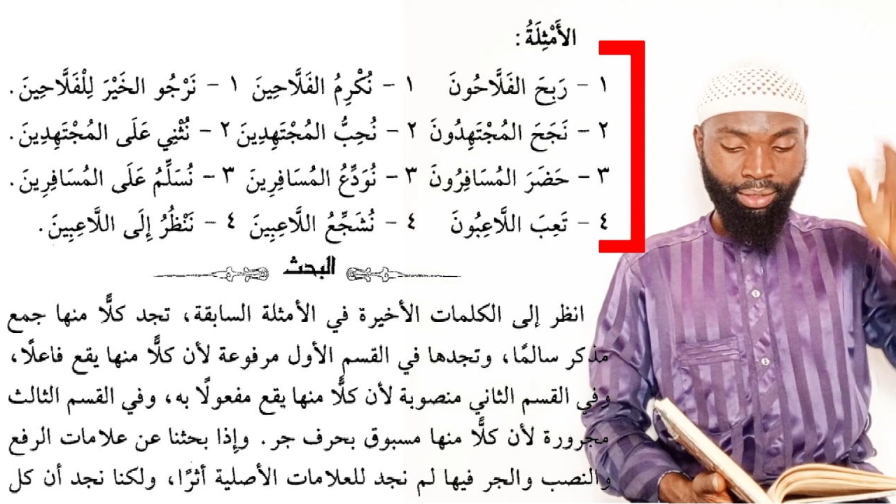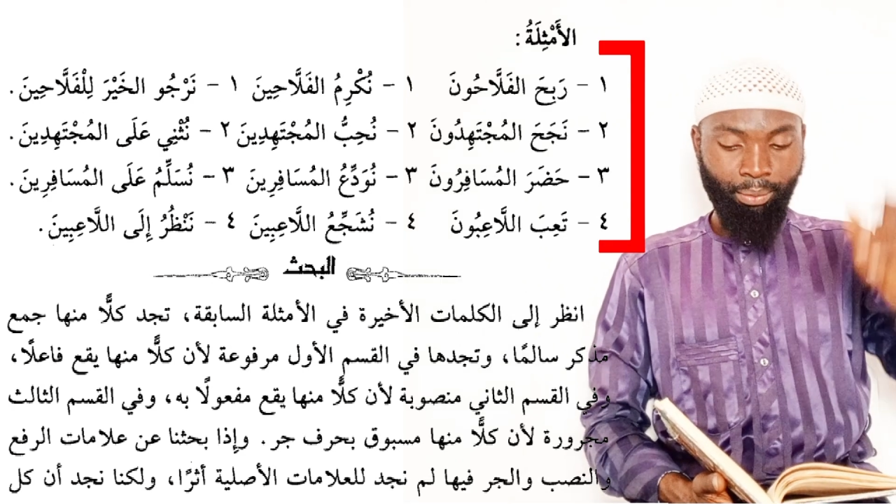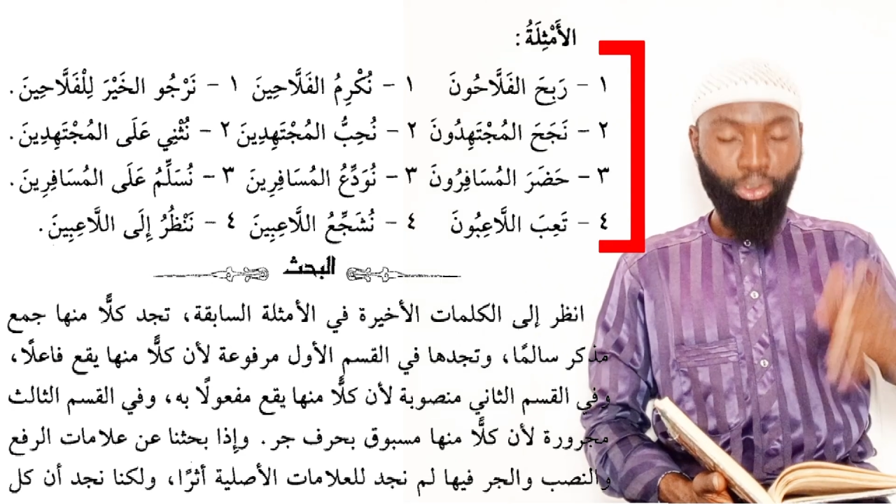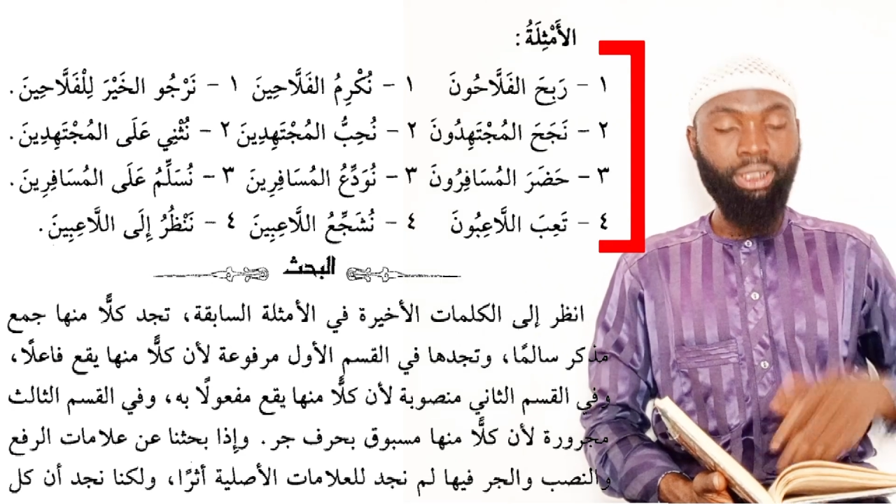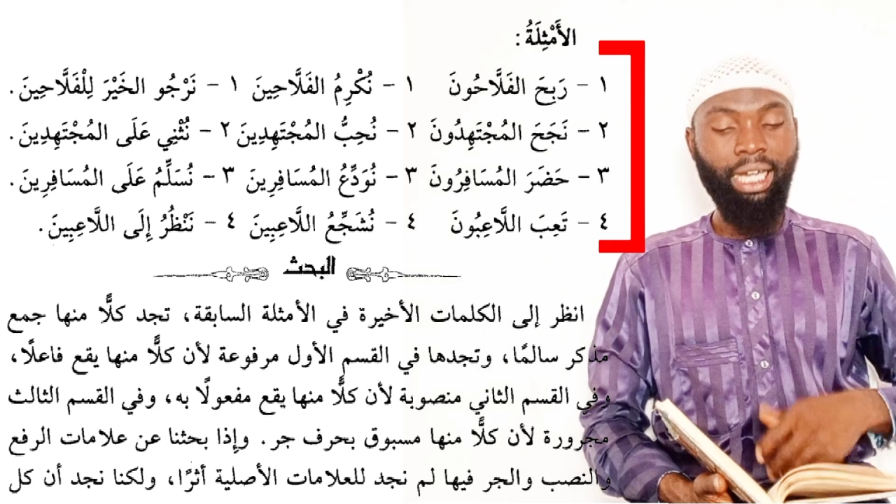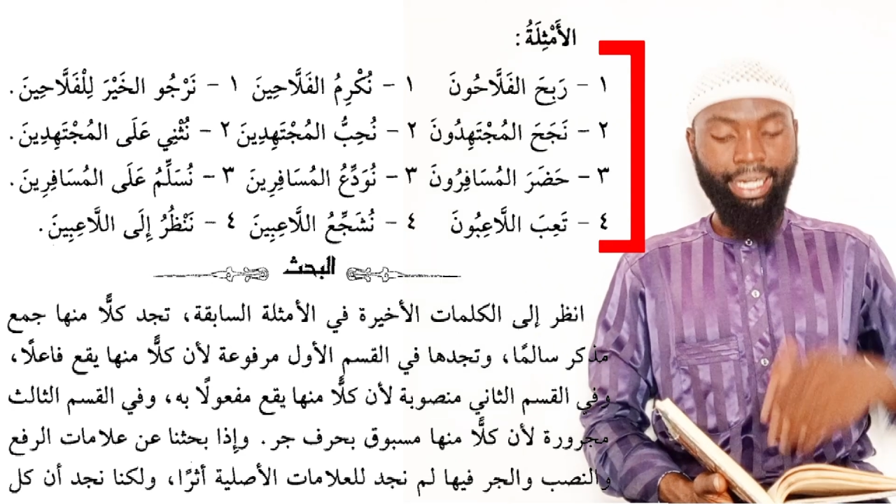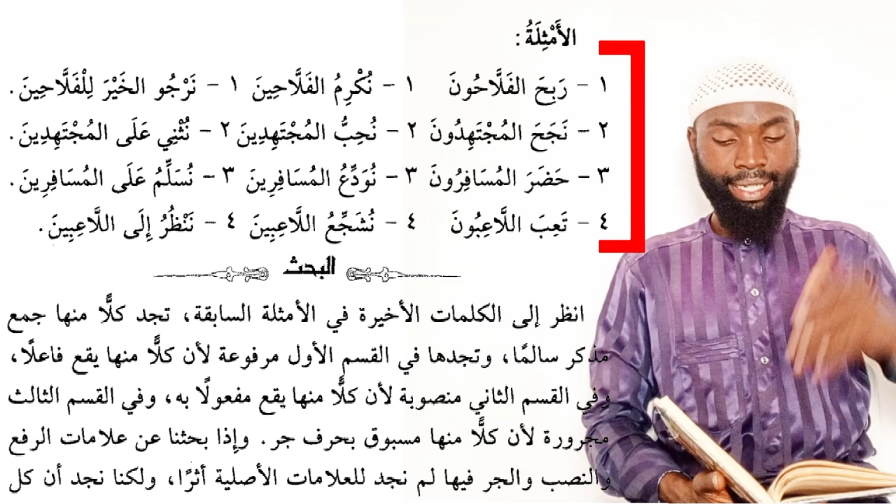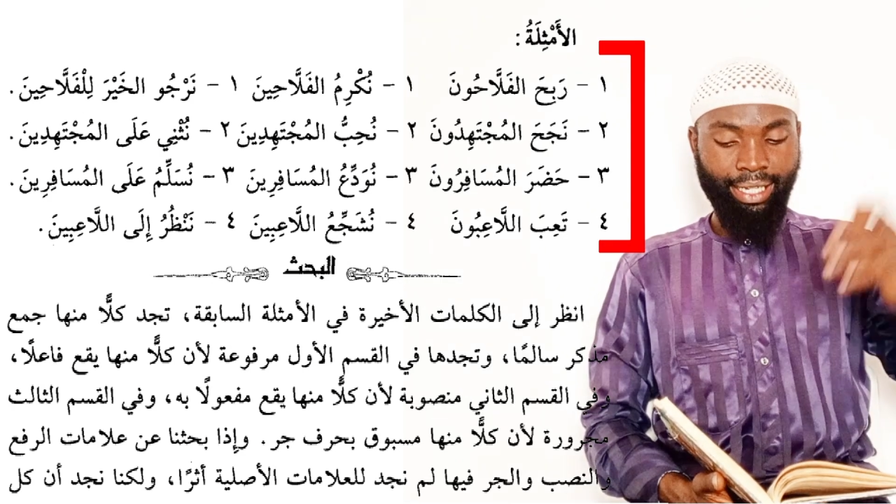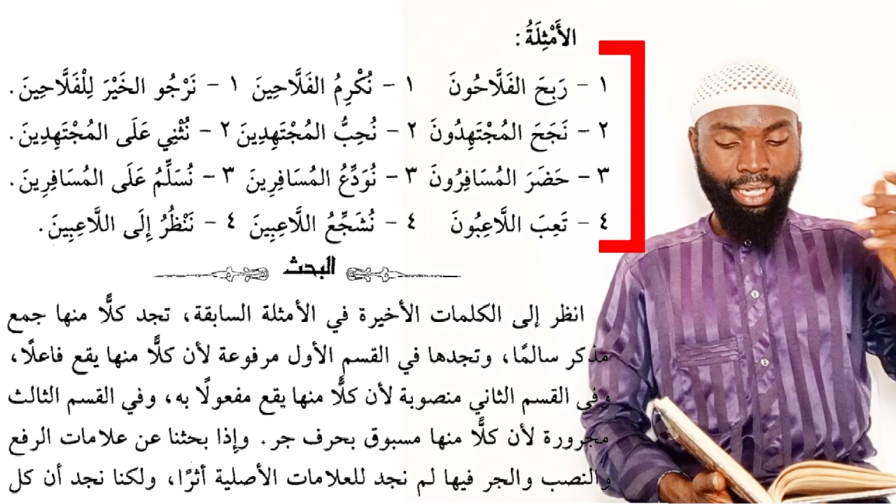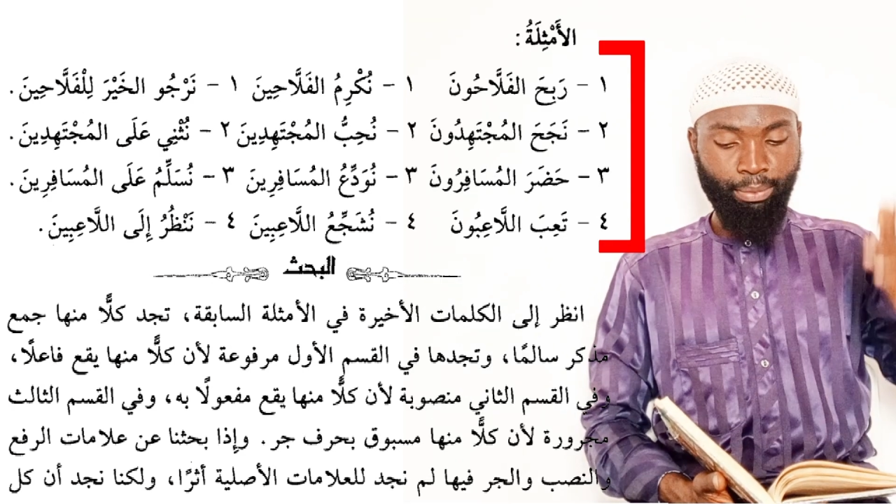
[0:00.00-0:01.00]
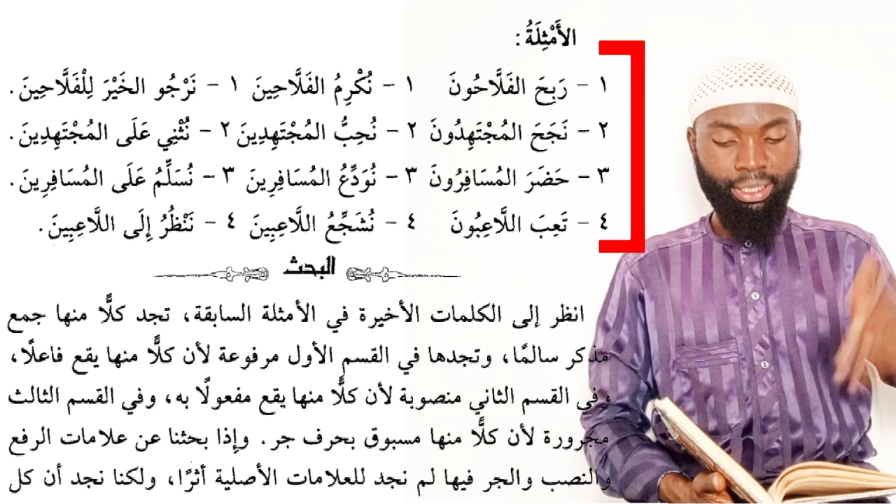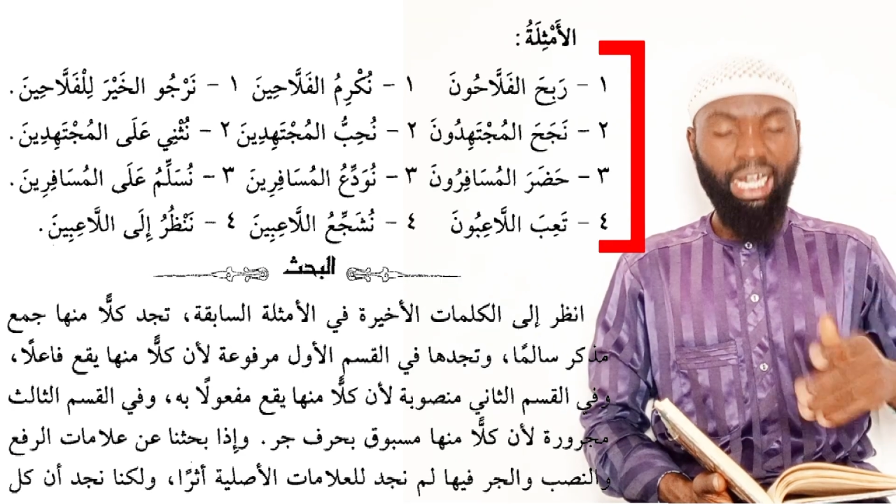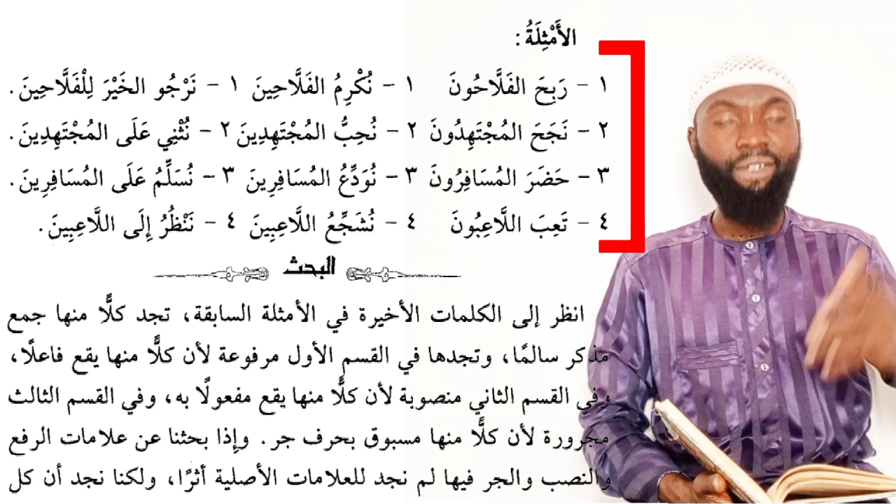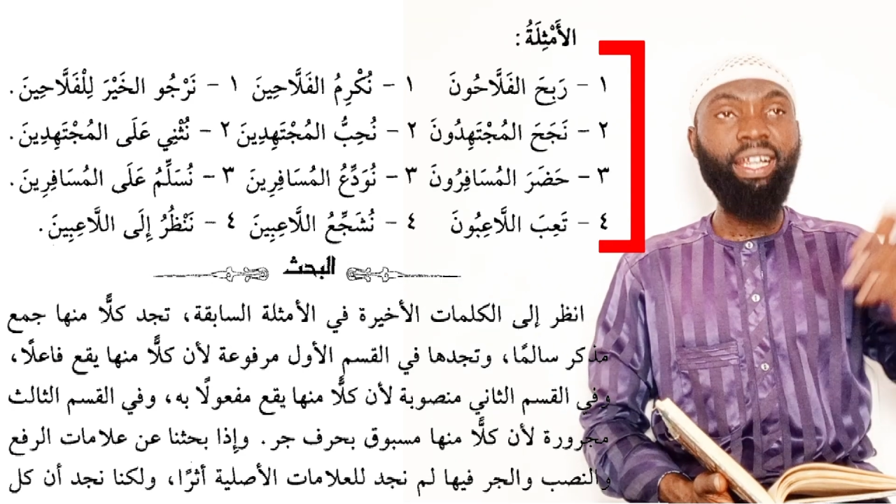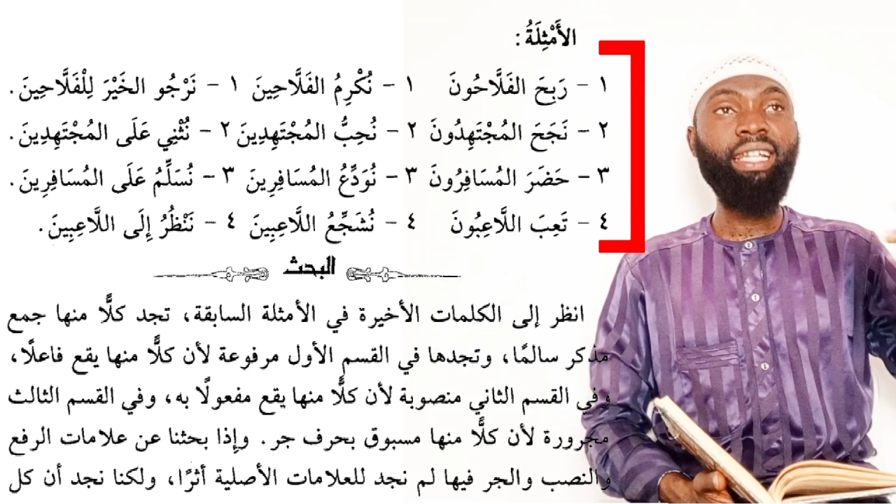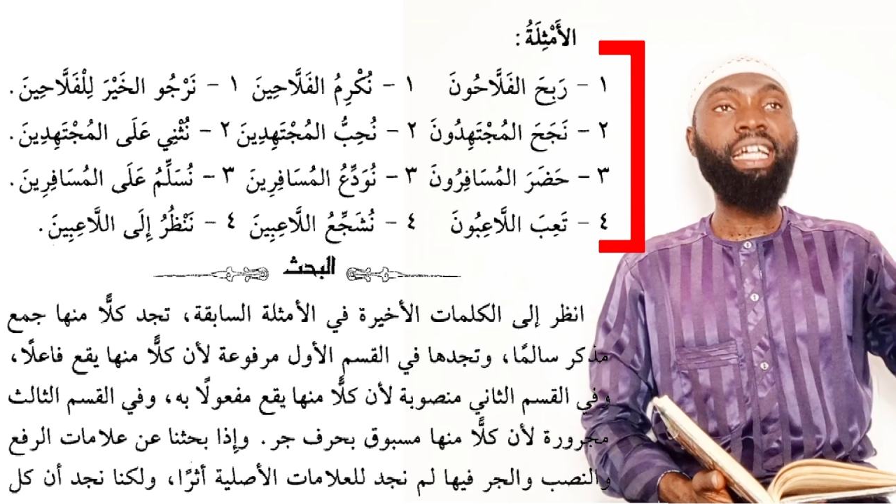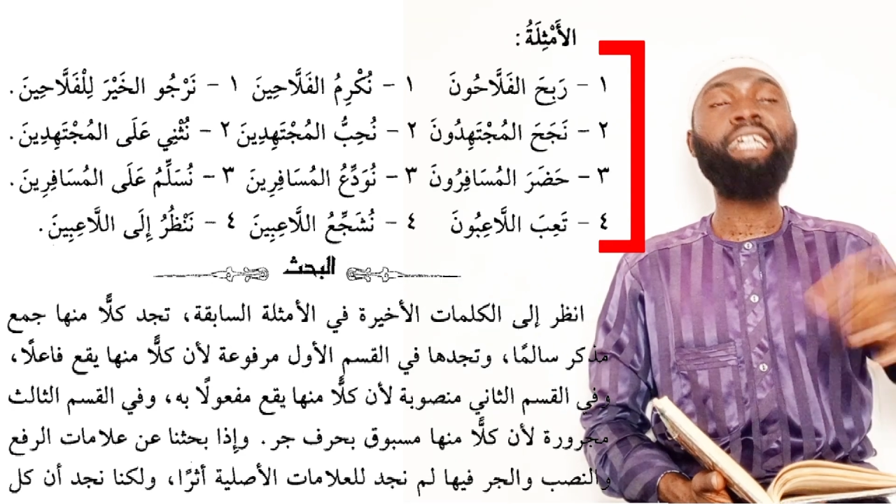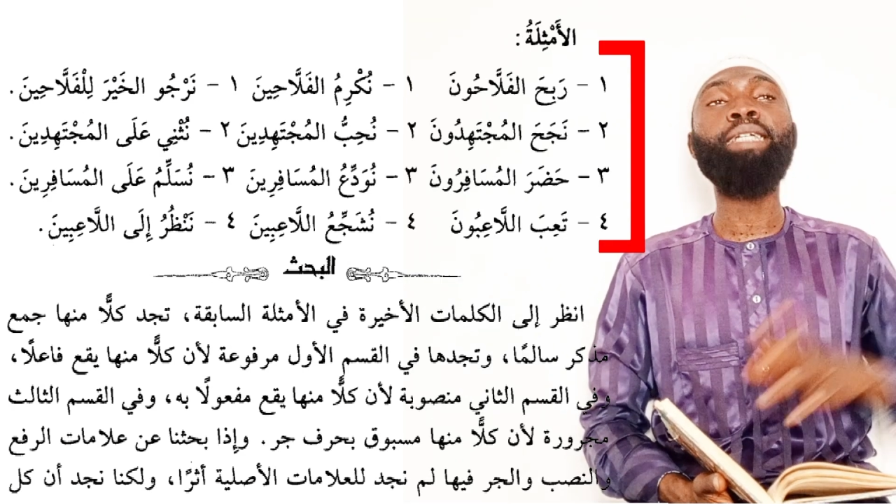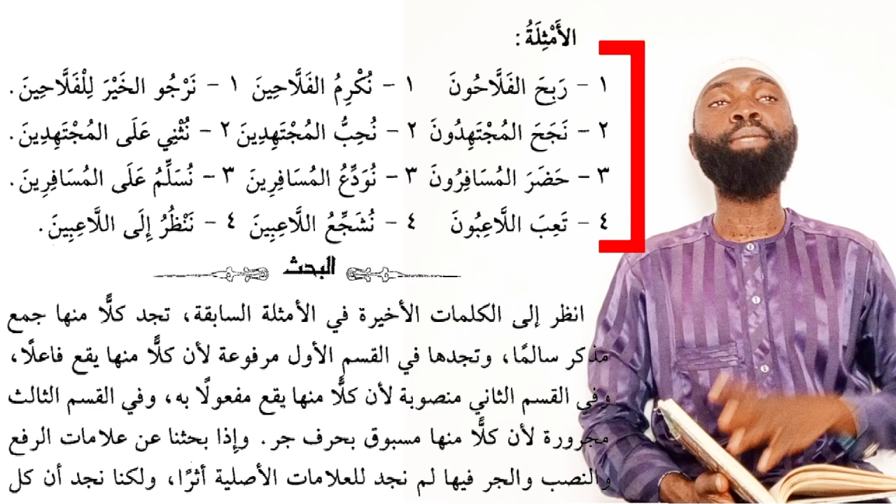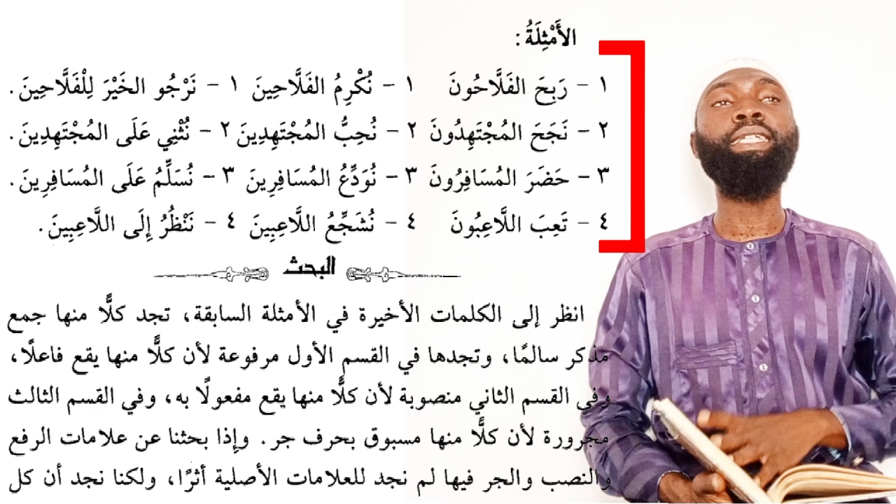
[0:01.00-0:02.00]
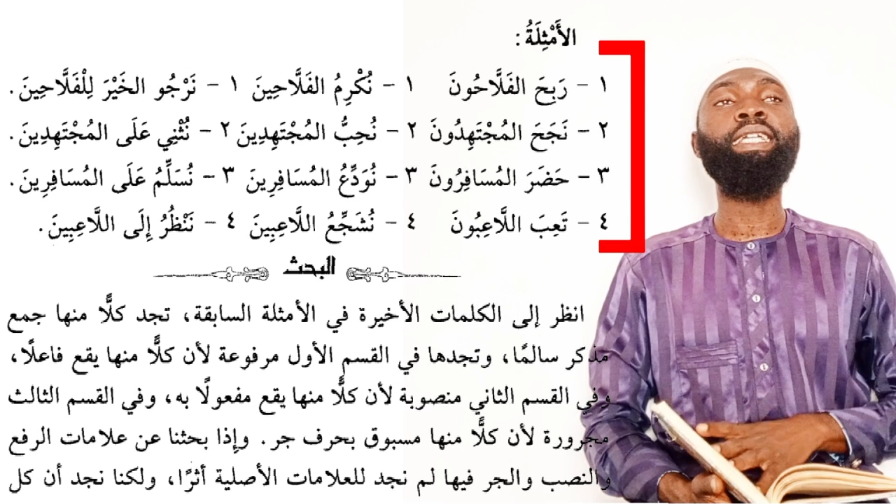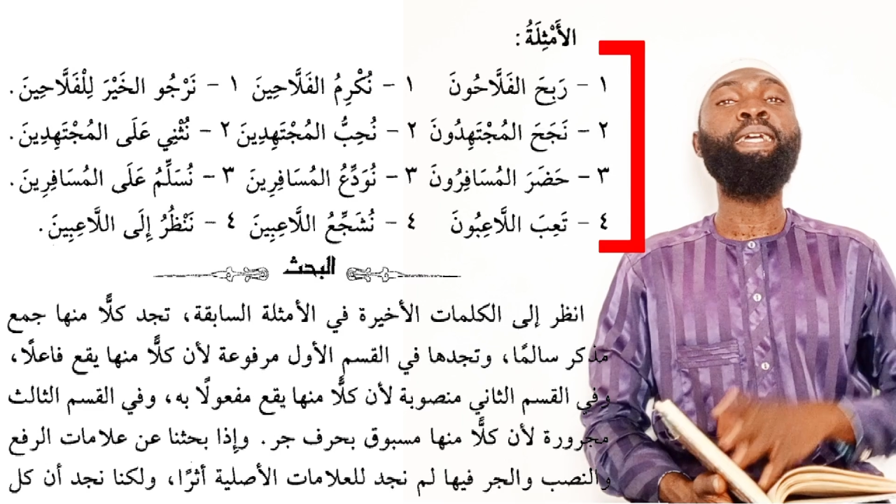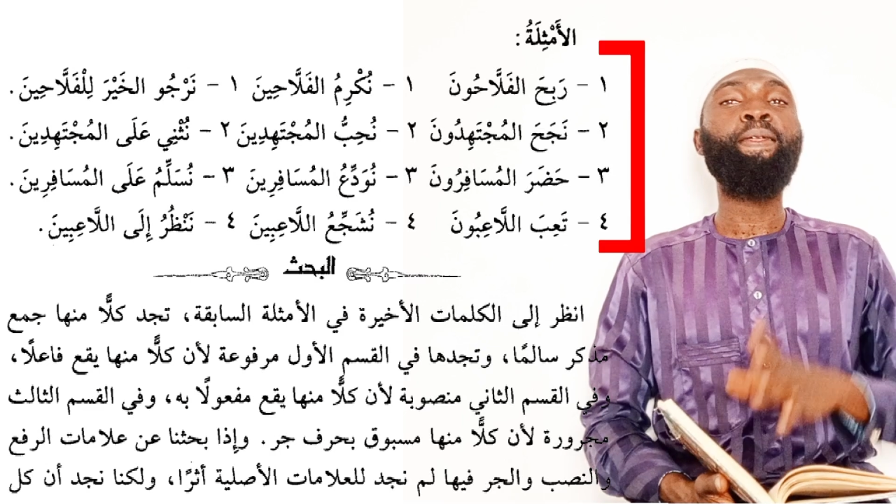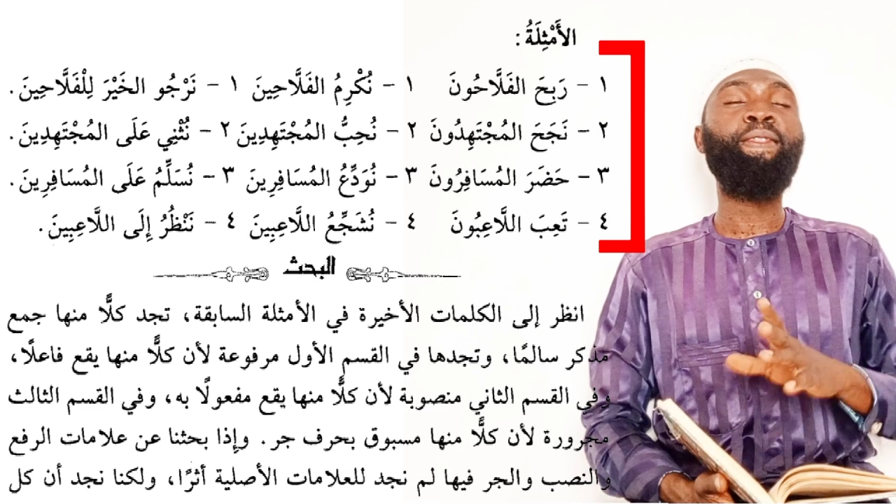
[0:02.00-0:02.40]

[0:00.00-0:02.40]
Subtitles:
Mujtahidin, Musafirin, La'ibin.